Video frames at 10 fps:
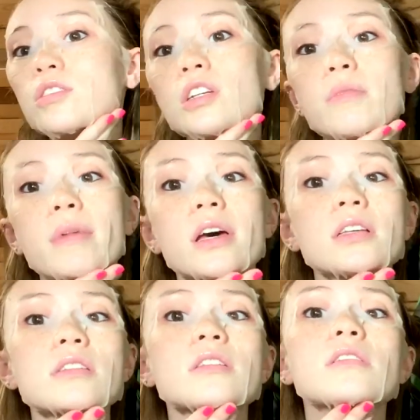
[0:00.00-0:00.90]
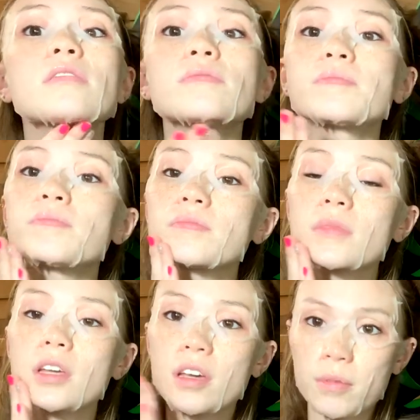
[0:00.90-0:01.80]
sheet masks.
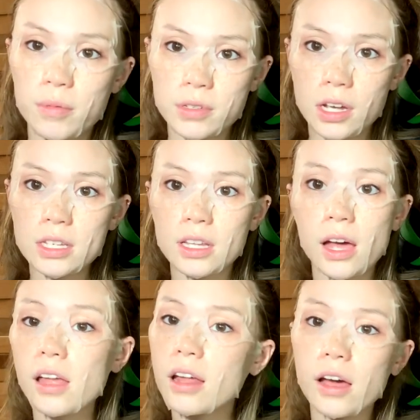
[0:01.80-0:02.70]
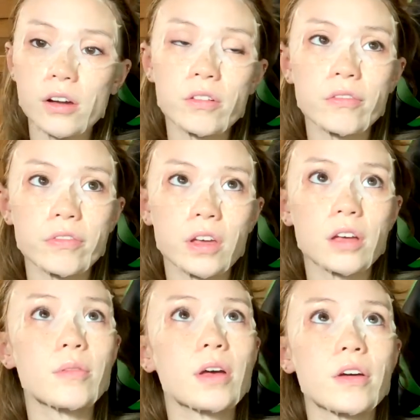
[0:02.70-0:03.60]
Besides that,
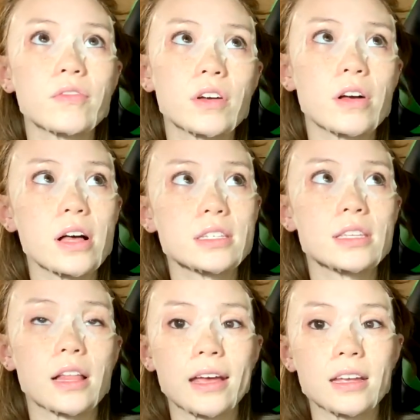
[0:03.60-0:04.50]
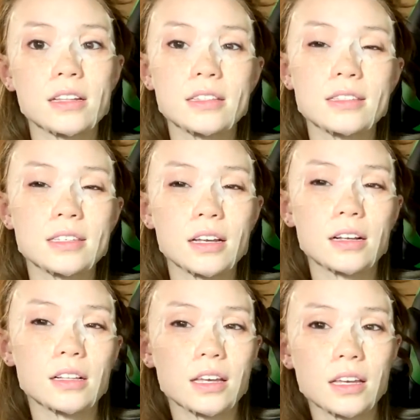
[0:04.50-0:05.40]
I feel a slight
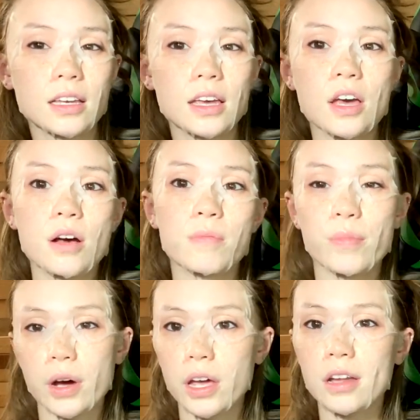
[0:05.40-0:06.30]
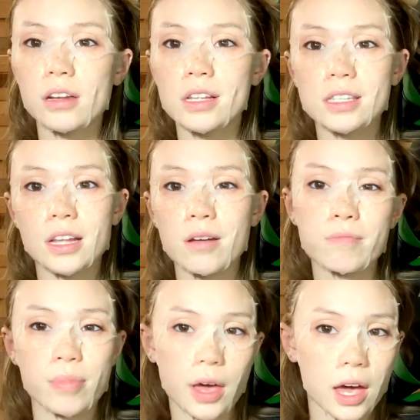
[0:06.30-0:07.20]
tingling. But it's not
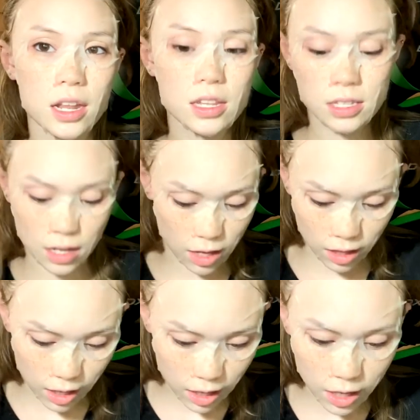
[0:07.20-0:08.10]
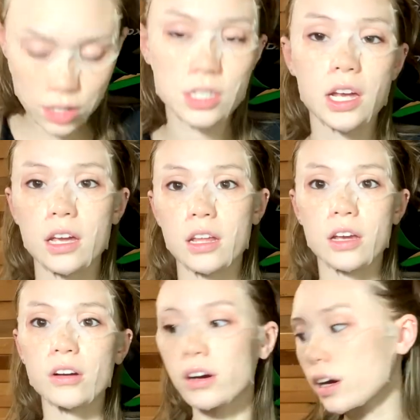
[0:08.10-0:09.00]
bad. It's not like
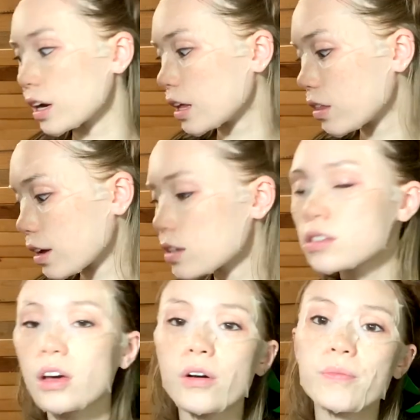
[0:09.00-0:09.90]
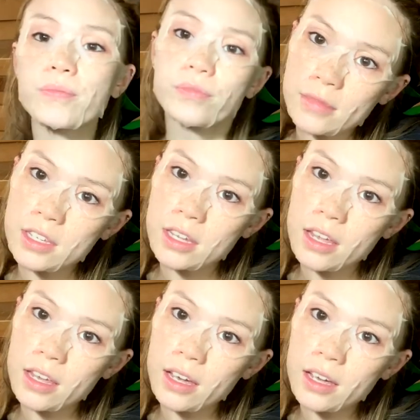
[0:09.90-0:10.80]
irritating or anything. So,
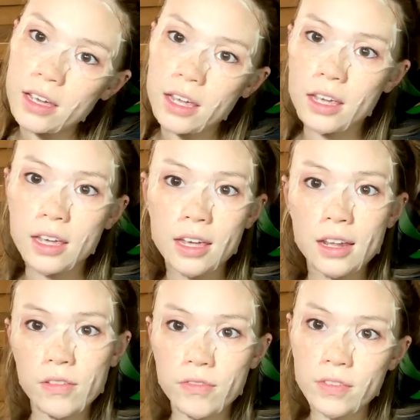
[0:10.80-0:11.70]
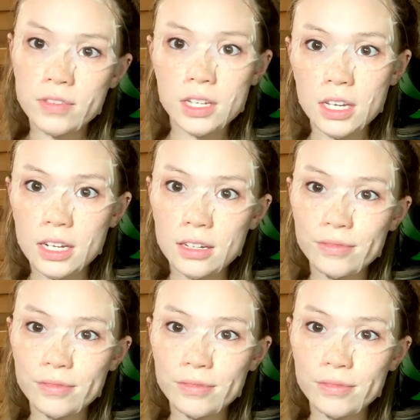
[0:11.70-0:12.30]
see ya in 15. She